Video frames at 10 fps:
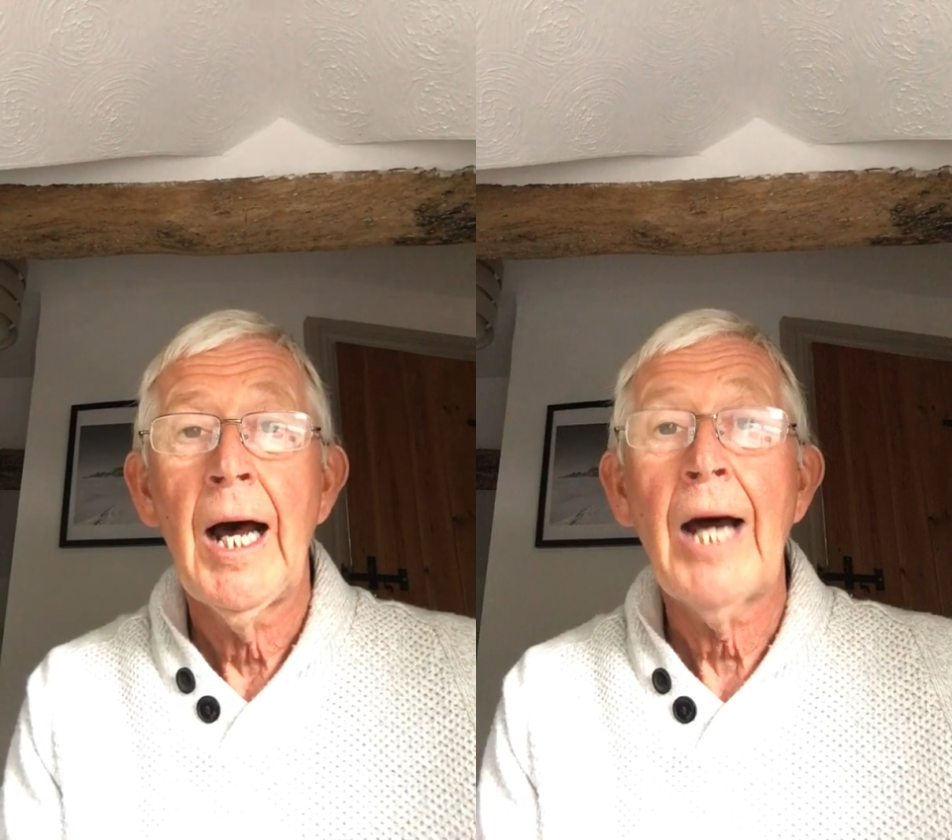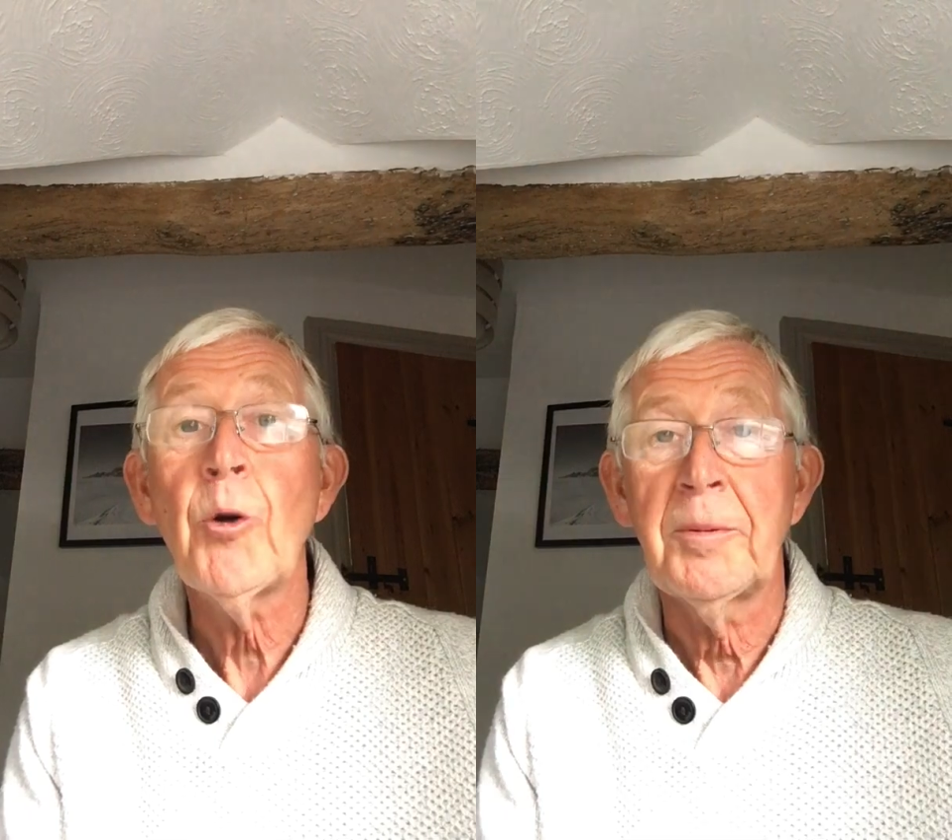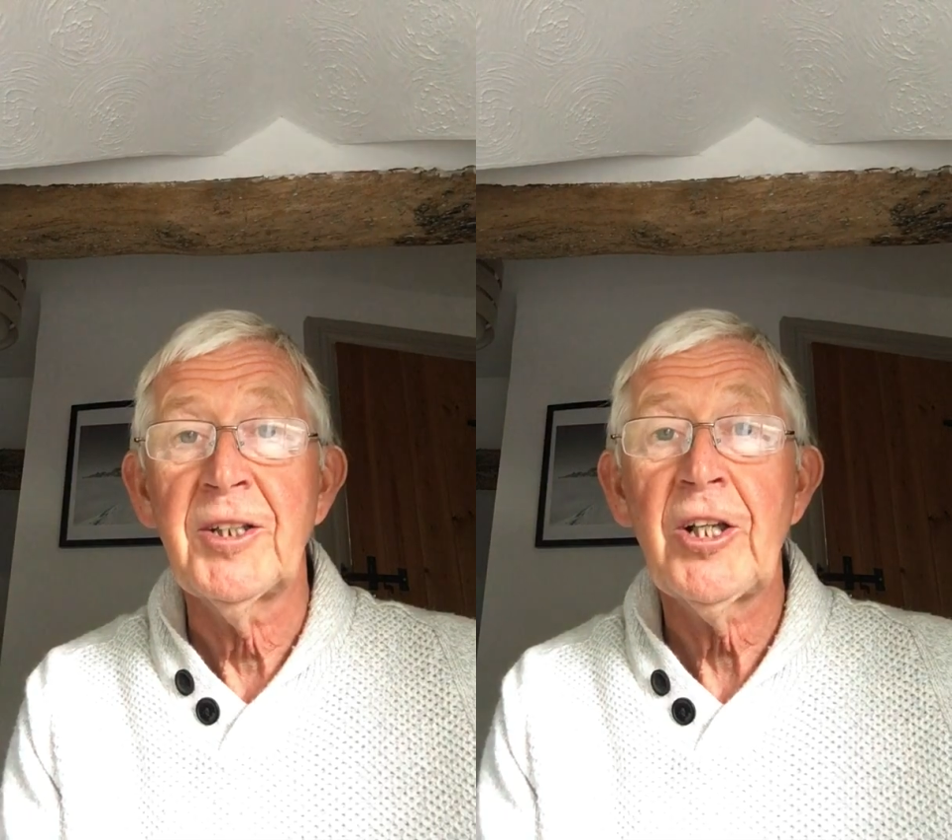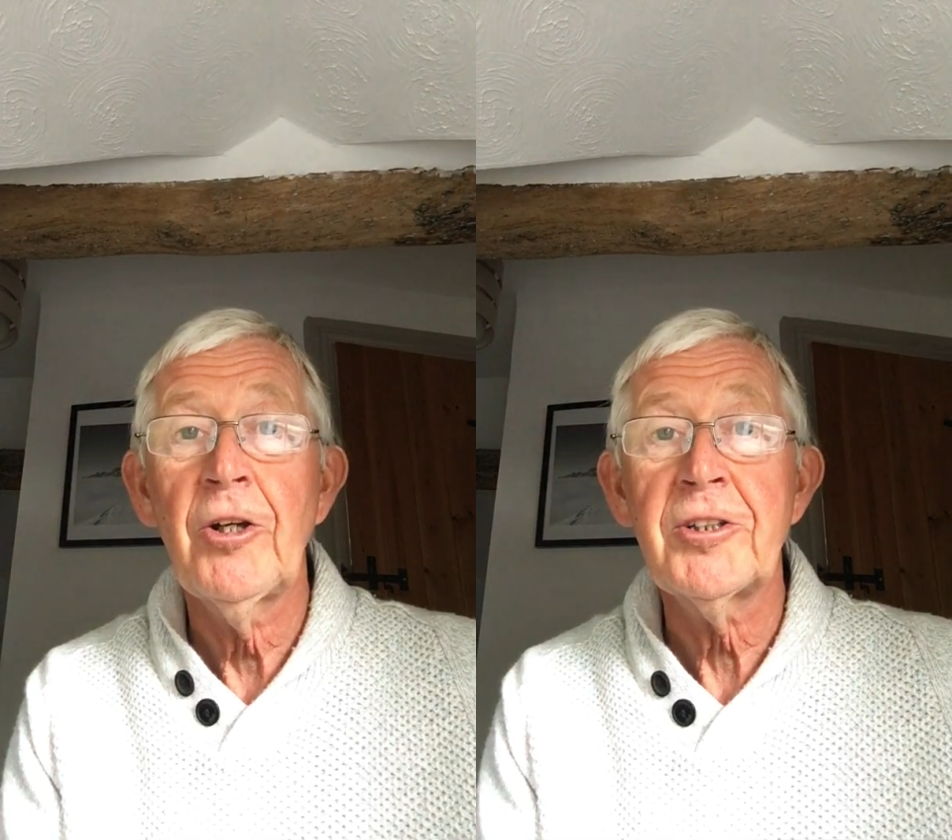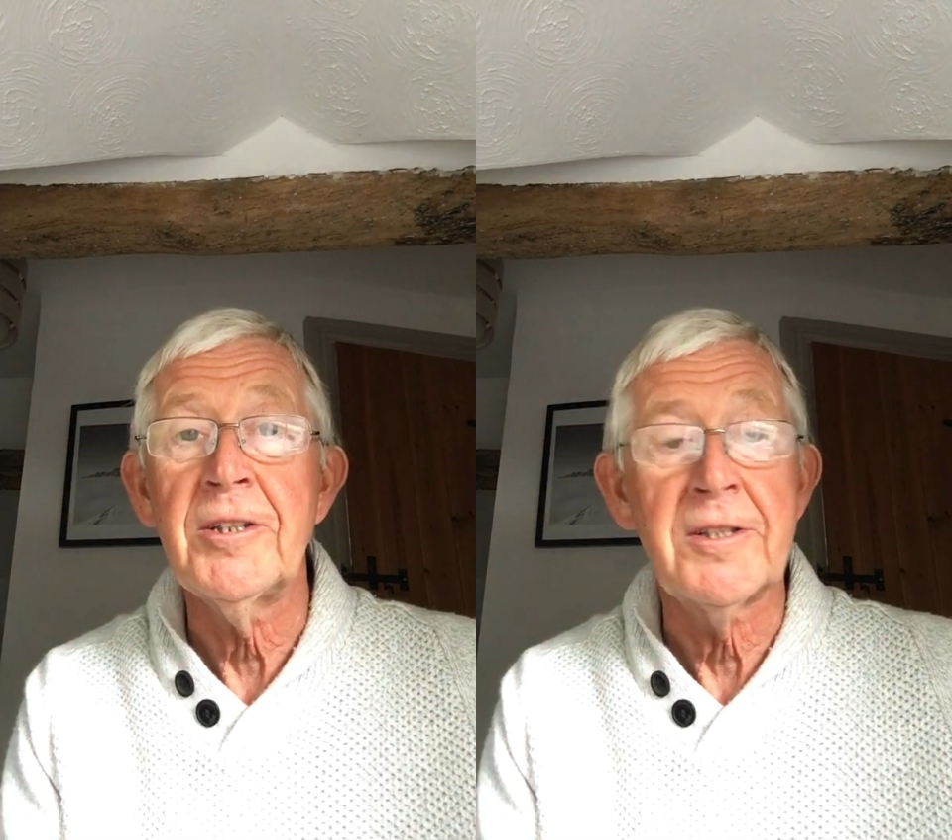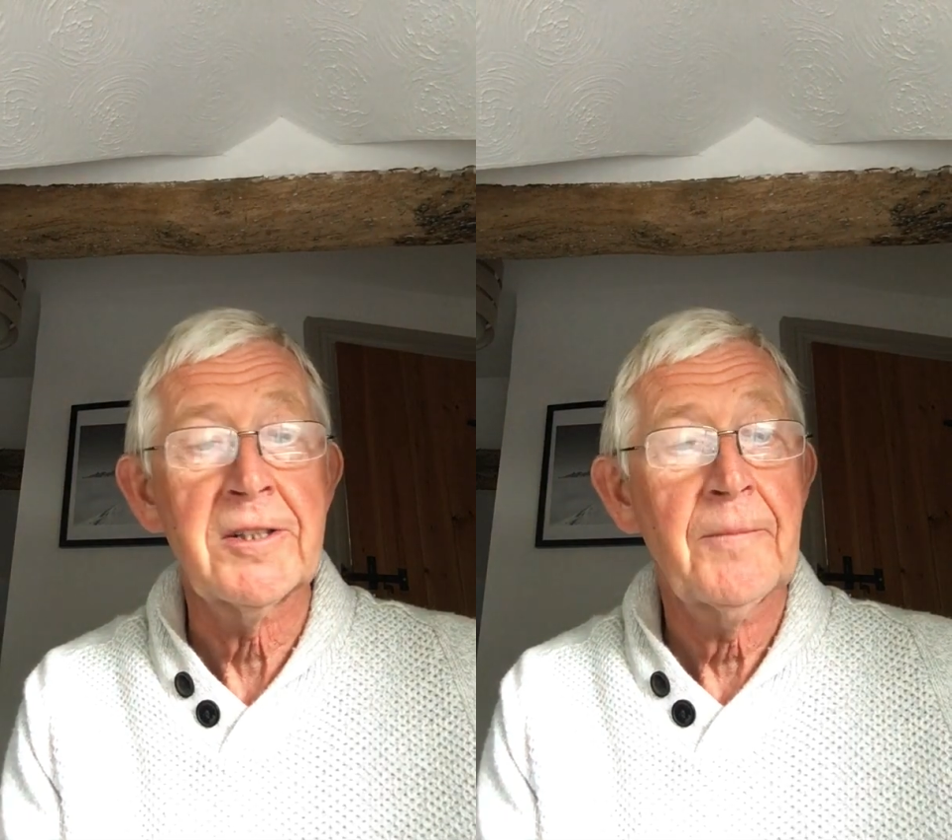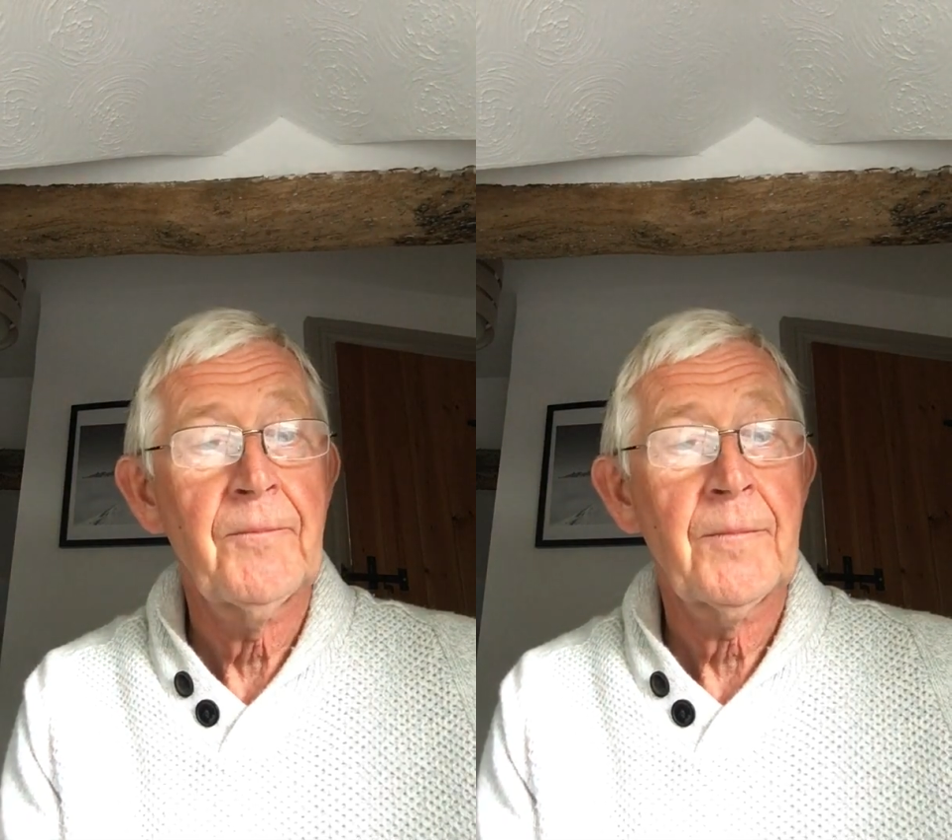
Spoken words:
and opened the curtains.